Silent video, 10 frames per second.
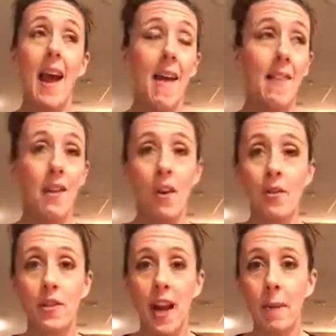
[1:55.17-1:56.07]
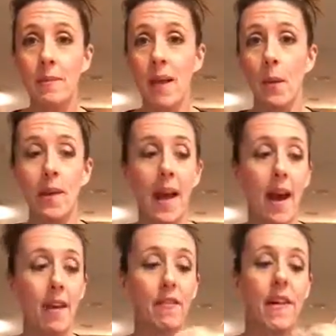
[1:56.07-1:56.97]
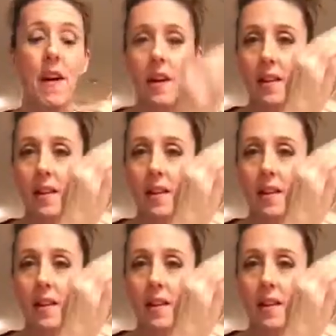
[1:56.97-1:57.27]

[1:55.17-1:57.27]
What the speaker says: And then other times I would have